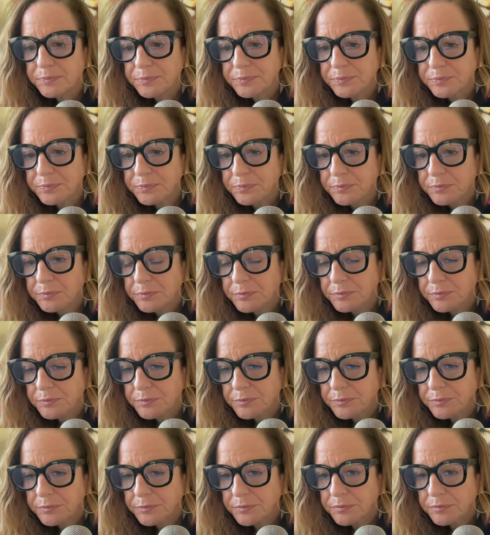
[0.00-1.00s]

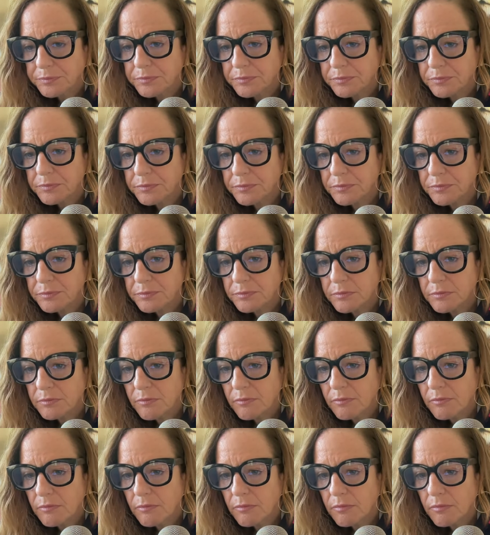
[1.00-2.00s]

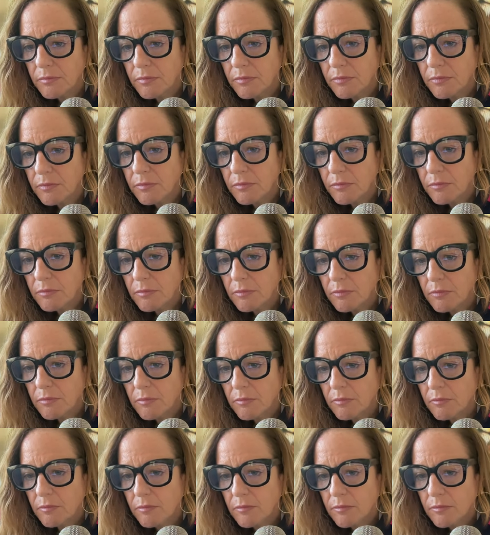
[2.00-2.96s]
Nothing is said.